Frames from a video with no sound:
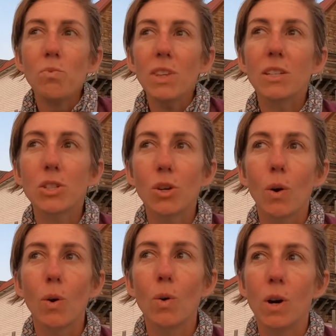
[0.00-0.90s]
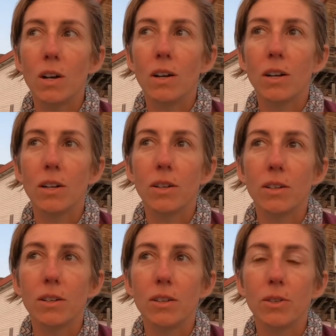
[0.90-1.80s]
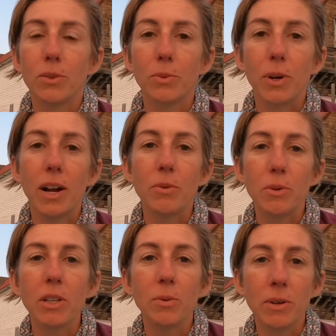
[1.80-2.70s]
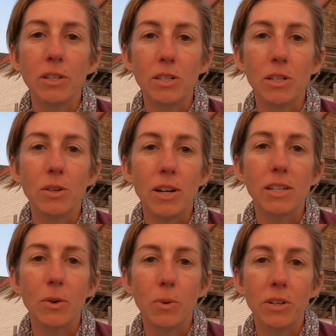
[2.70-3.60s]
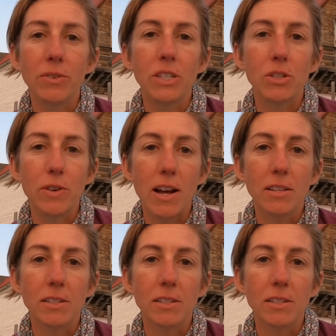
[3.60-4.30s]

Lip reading: So what I really want to do is I want to address